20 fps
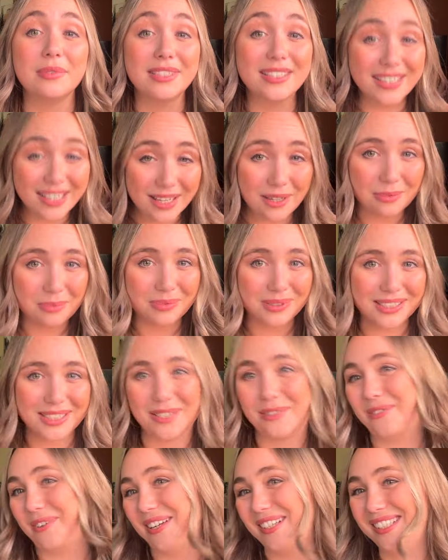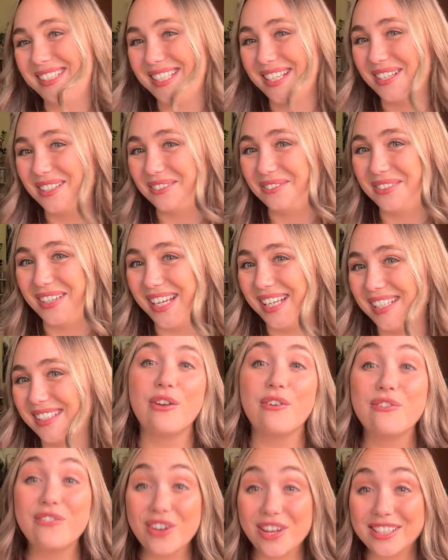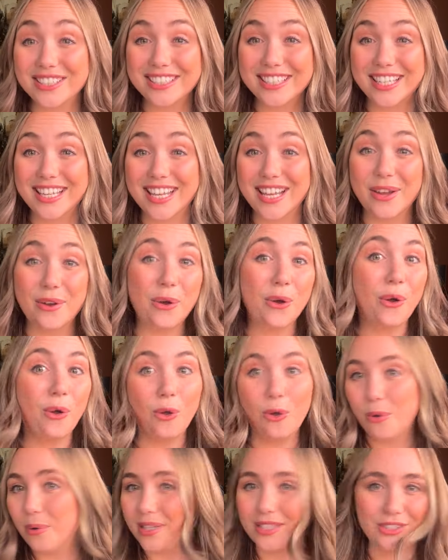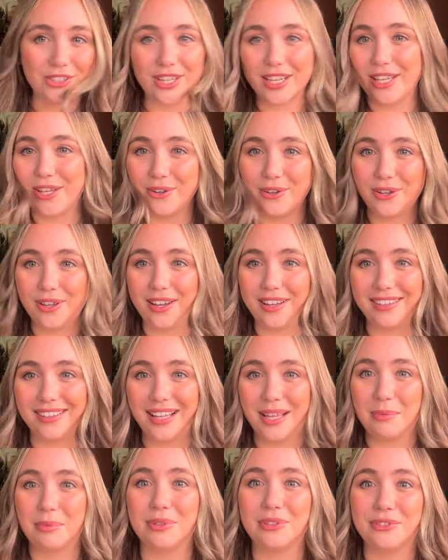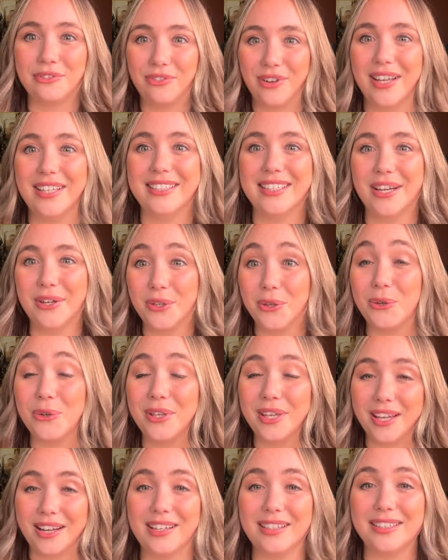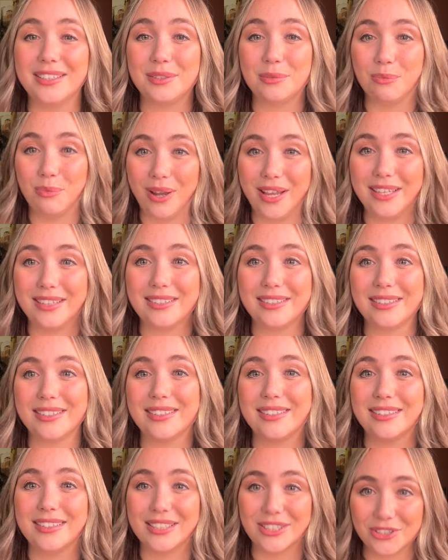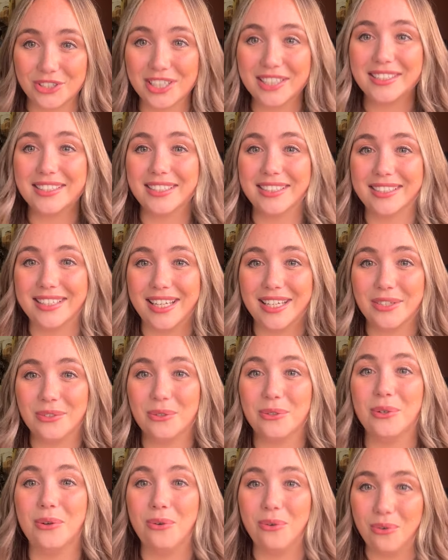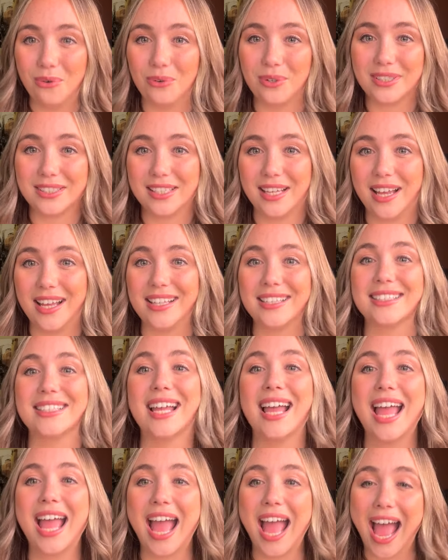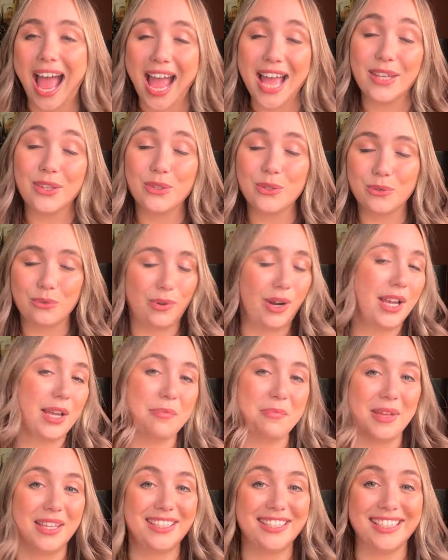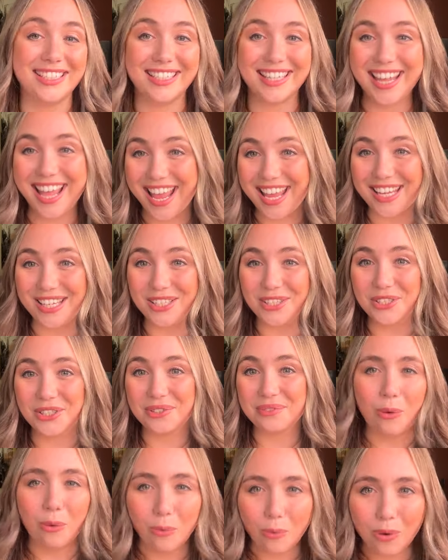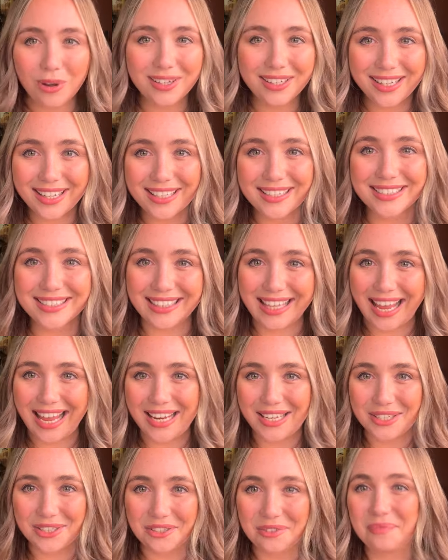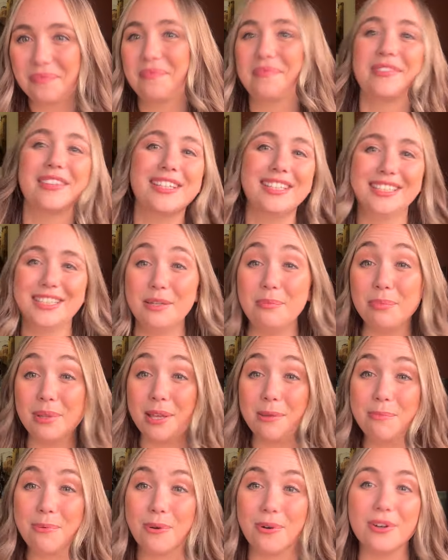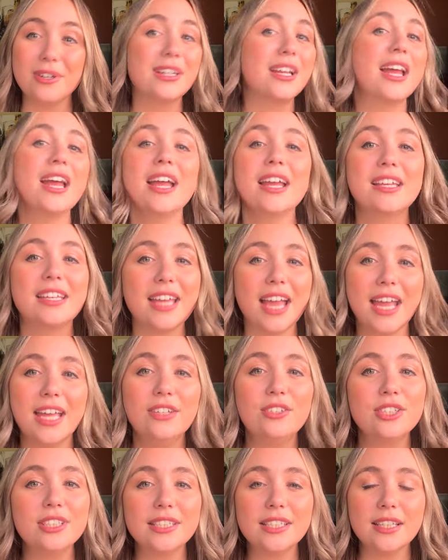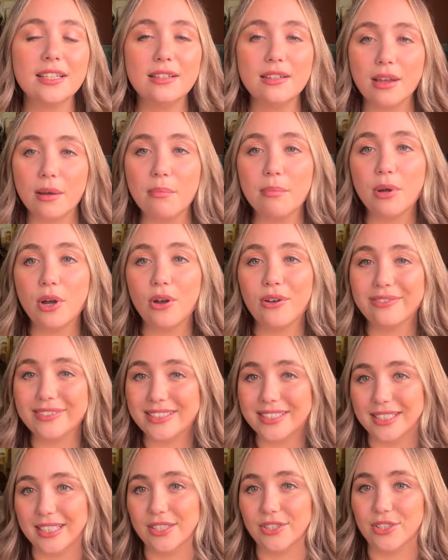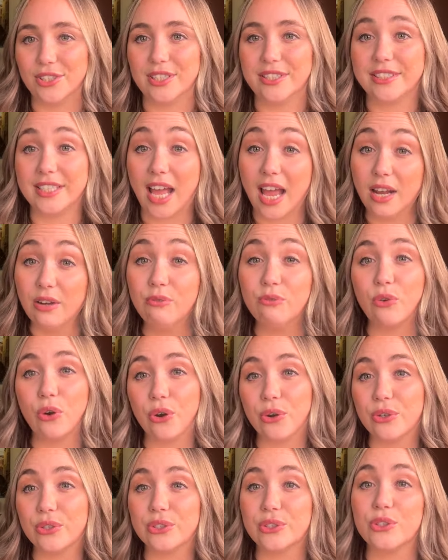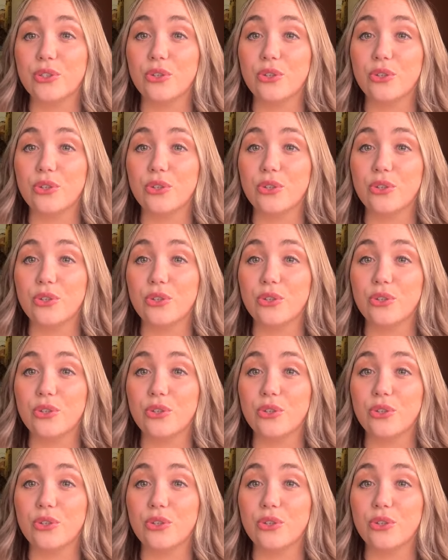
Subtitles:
tips around yarn weight. Firstly, always check your yarn label to find out your yarn's weight, suggested needle or hook size, and recommended gauge. What is gauge? Simply put, gauge is the number of stitches and rows